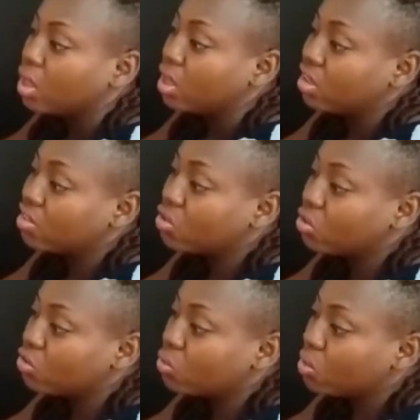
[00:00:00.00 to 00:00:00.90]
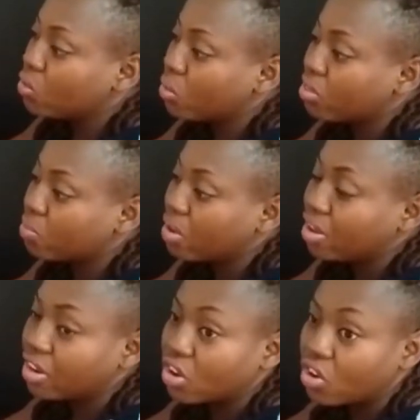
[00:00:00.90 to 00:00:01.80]
It's good to work with
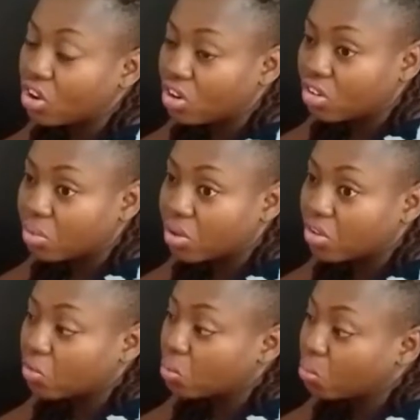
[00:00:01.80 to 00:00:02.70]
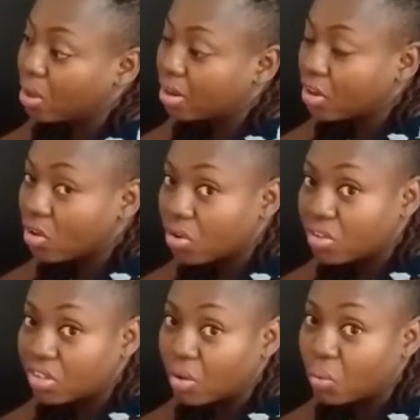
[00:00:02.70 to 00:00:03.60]
powder colors because powder
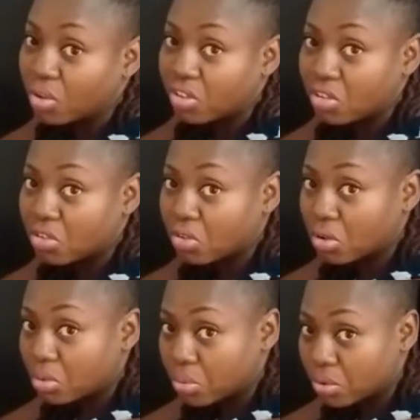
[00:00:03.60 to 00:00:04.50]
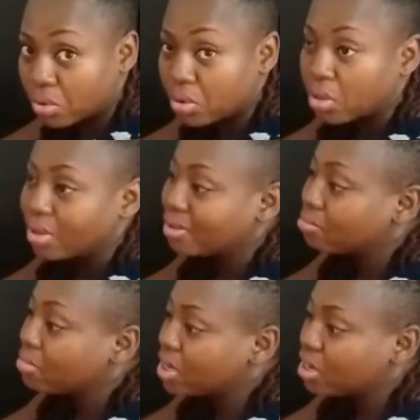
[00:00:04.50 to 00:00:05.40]
colors are water soluble,
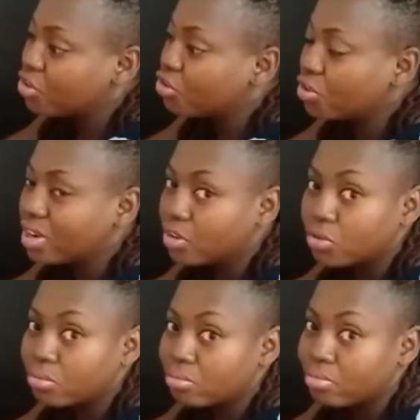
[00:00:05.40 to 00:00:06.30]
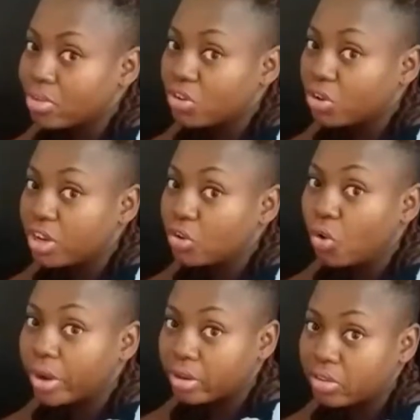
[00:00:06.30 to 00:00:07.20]
meaning you don't need
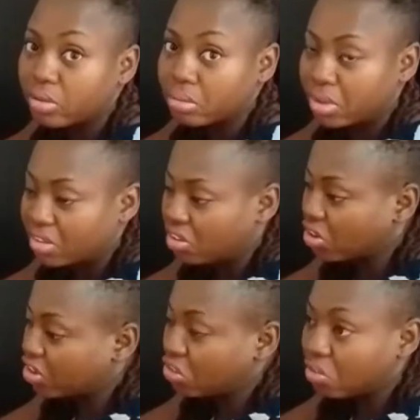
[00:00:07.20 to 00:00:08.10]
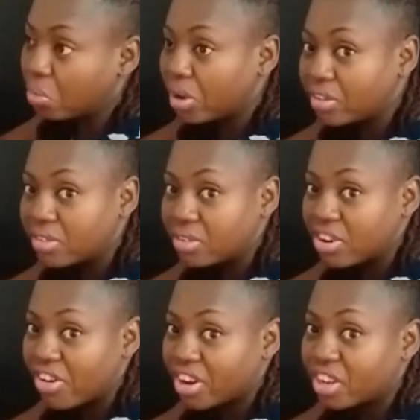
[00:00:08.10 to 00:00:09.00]
oil to mix it. You can just pour it
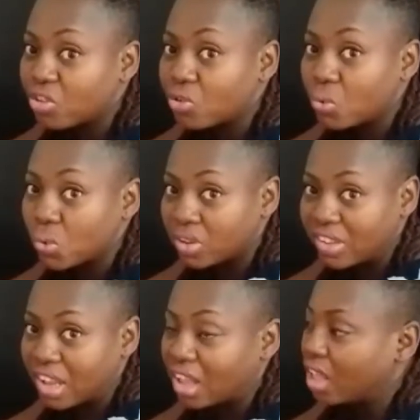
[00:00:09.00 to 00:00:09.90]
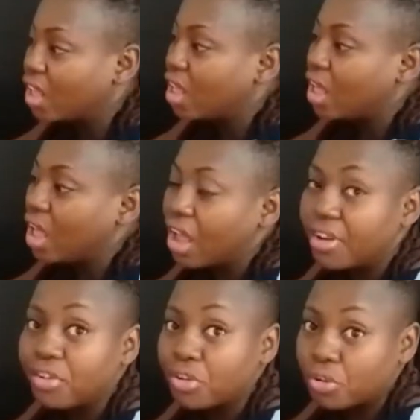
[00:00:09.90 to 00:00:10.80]
directly into water
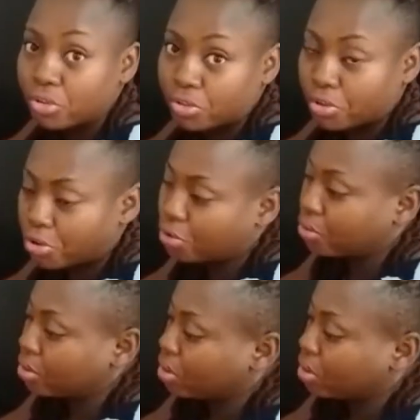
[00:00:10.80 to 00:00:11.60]
and you're good to go.